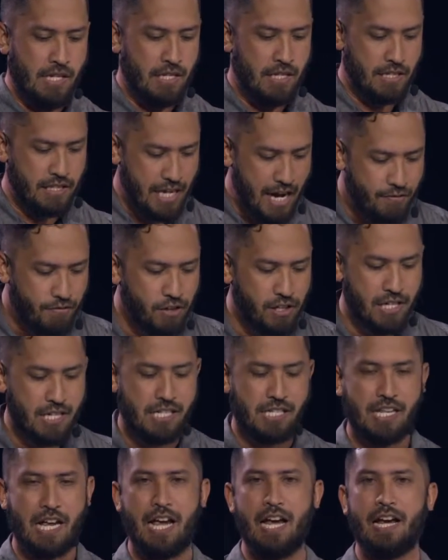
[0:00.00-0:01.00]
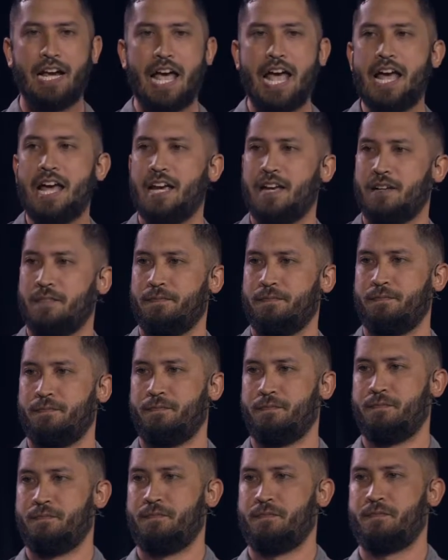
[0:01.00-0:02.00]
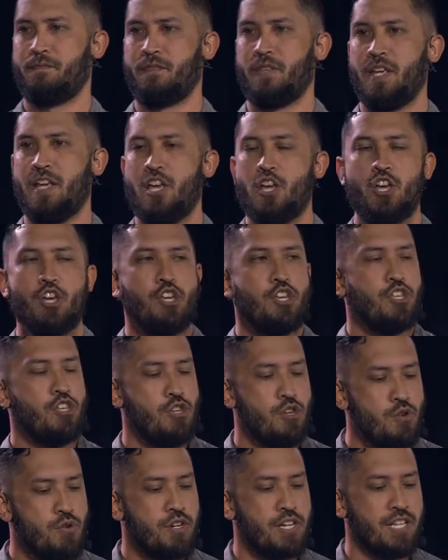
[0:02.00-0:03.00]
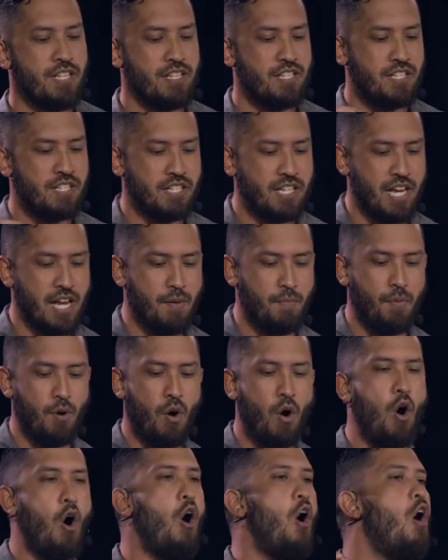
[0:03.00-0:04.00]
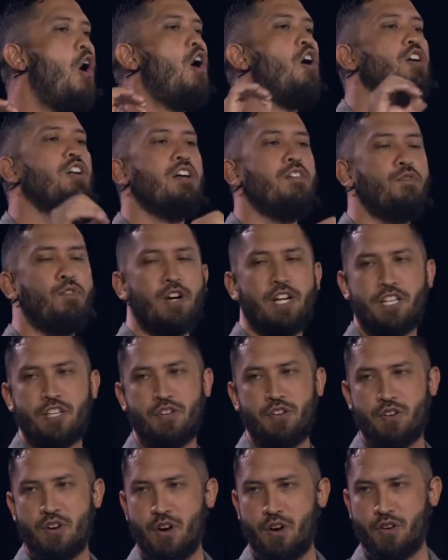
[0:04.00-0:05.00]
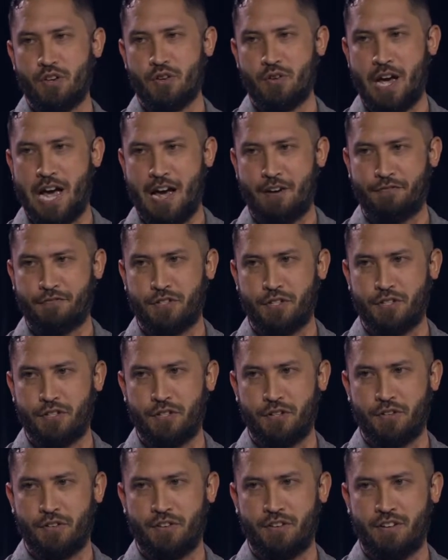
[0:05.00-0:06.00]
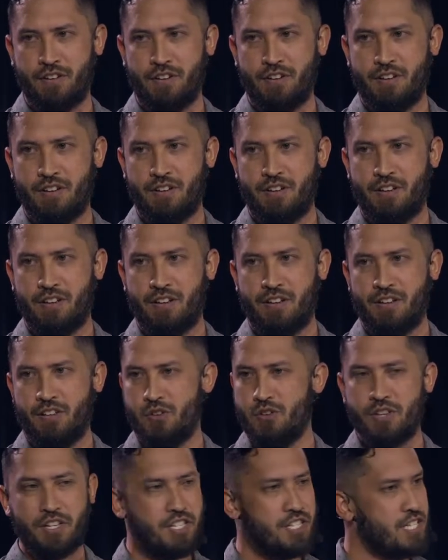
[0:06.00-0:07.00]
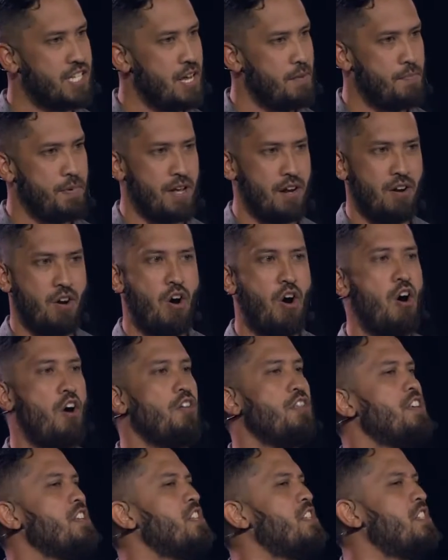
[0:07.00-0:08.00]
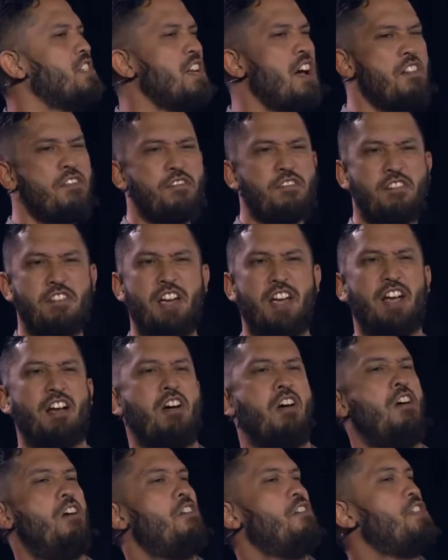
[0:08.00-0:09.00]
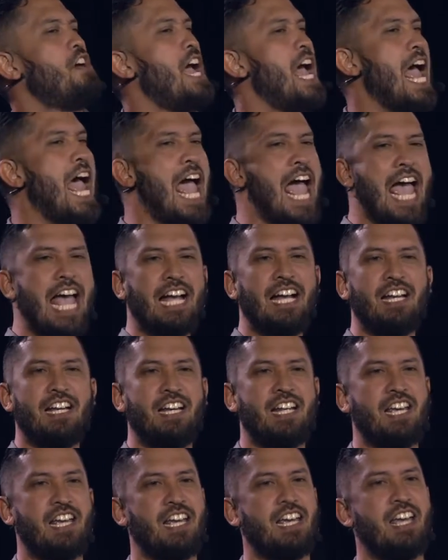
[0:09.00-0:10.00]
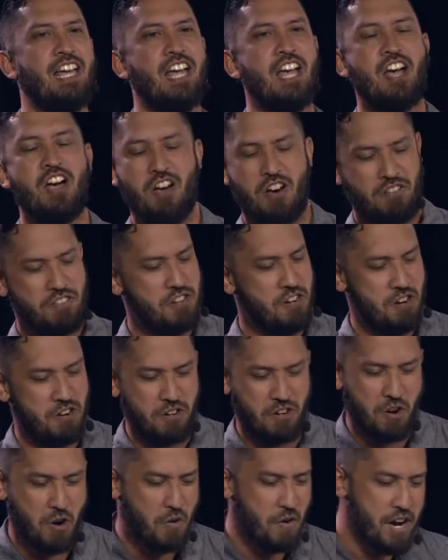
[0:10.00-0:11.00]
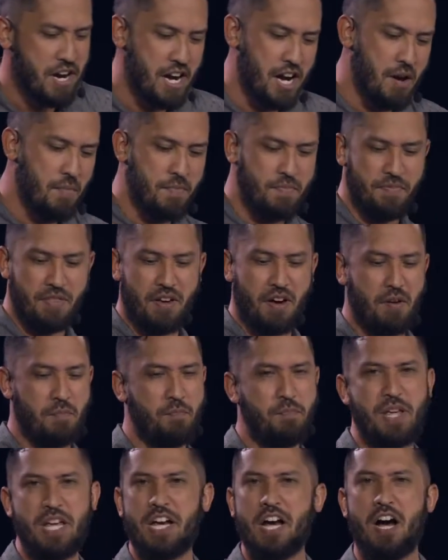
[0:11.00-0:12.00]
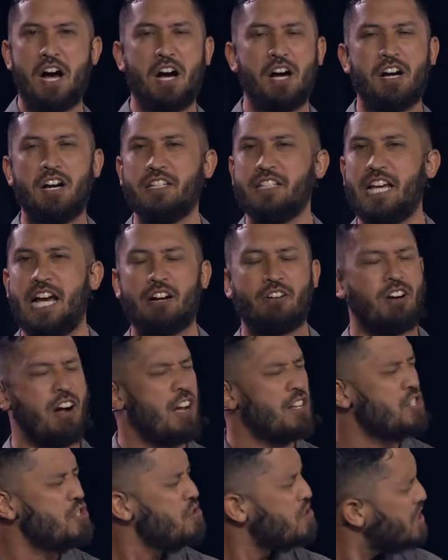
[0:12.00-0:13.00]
The devil is saying, hey, you can skip all of what you know you have to do. You can skip it. All the suffering, all the agony, you know, going up, being hung on that cross.